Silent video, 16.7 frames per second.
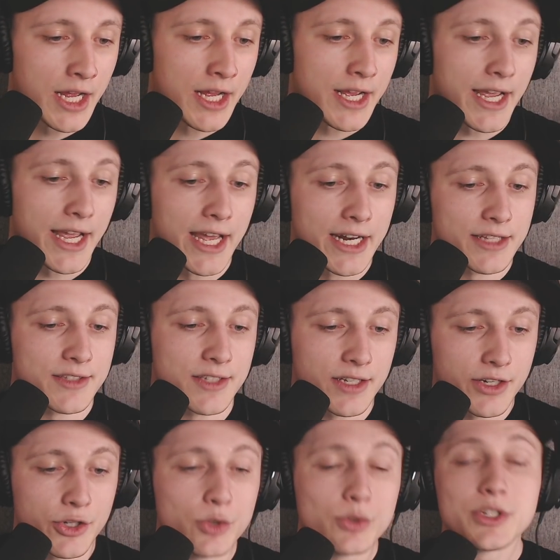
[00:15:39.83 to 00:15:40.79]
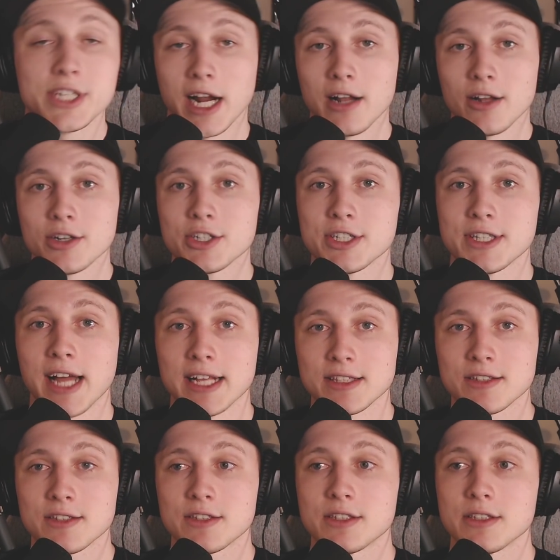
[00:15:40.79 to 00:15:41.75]
it's a new challenge
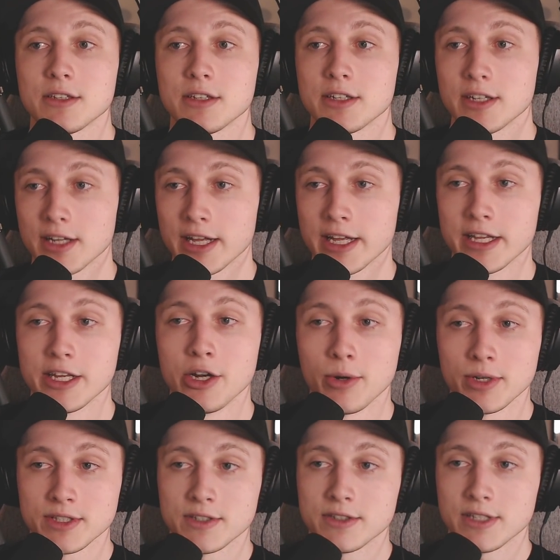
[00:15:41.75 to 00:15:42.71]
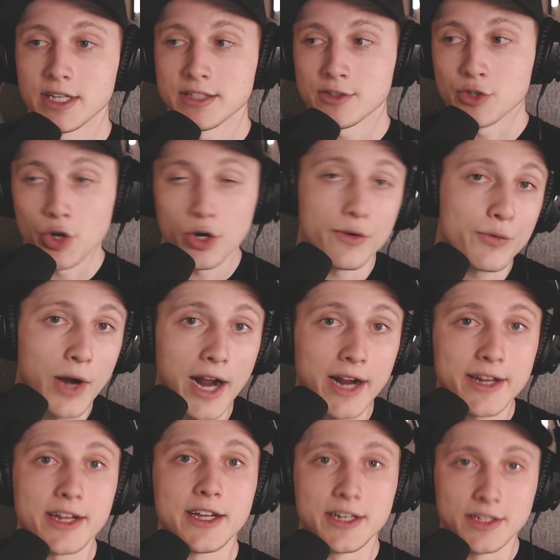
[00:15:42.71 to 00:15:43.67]
that's, it's
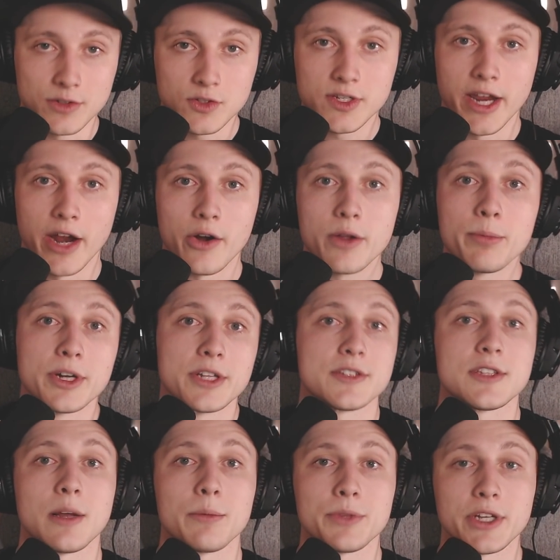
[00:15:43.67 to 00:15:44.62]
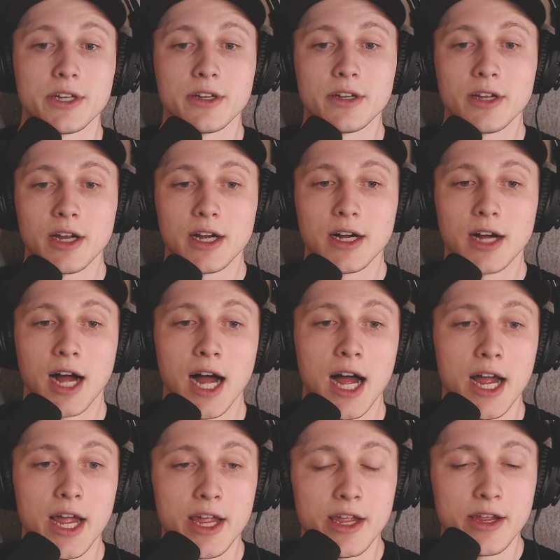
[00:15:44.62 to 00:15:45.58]
nerve-wracking and it's scary, but it's something
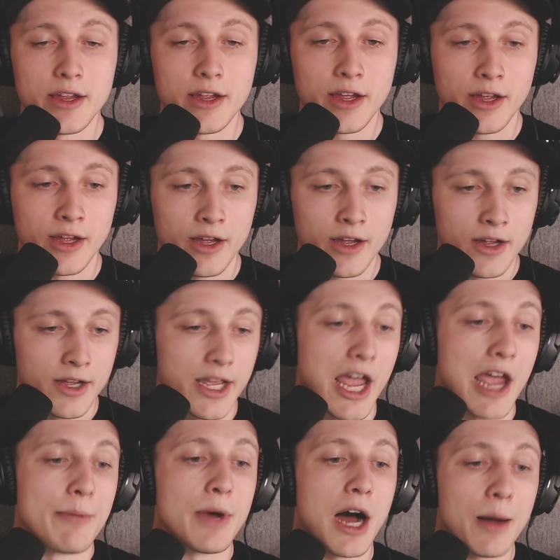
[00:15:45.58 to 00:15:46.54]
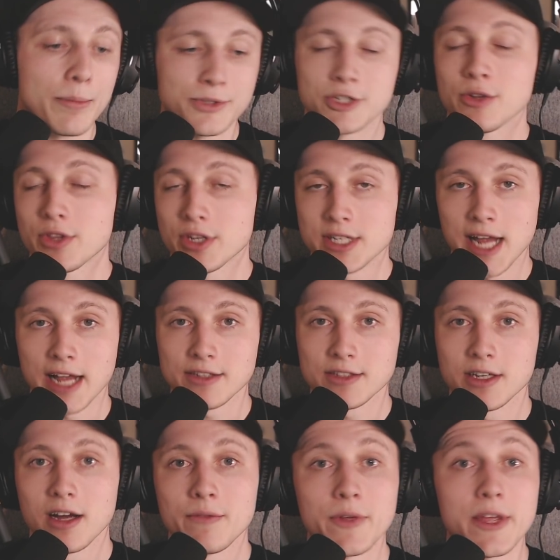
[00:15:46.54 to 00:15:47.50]
I am up to the task
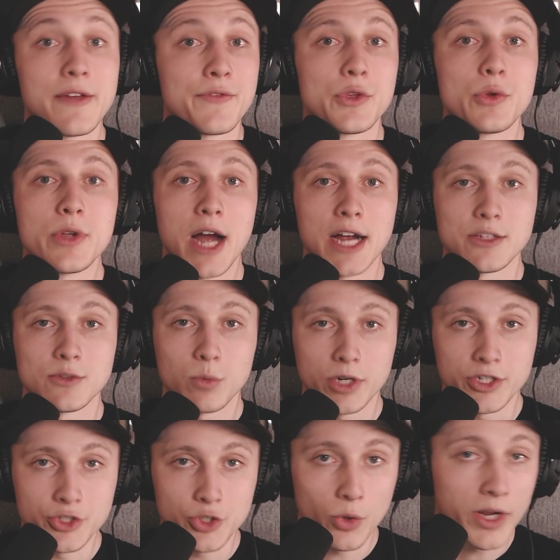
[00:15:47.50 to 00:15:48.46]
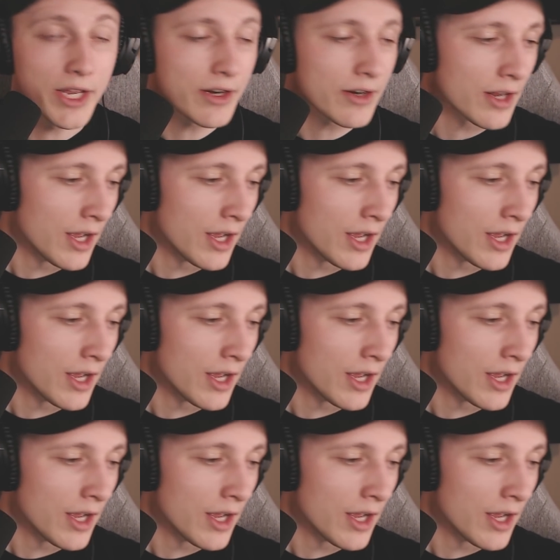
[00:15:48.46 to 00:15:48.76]
of if you guys would enjoy it.